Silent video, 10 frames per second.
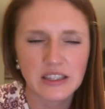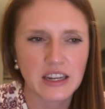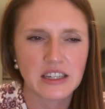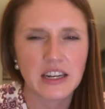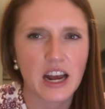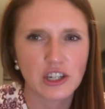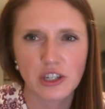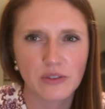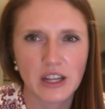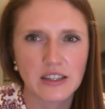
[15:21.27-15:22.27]
I didn't
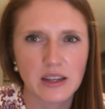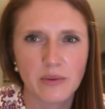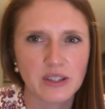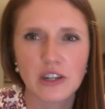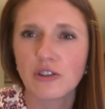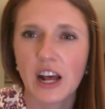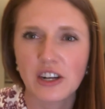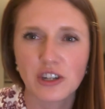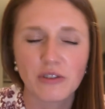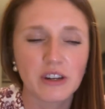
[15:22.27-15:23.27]
actually realize that it was
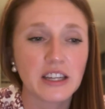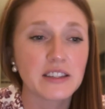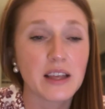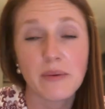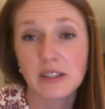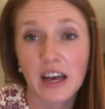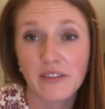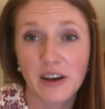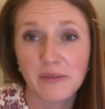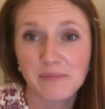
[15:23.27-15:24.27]
international, really. So that was kind of
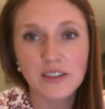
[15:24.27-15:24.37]
fun.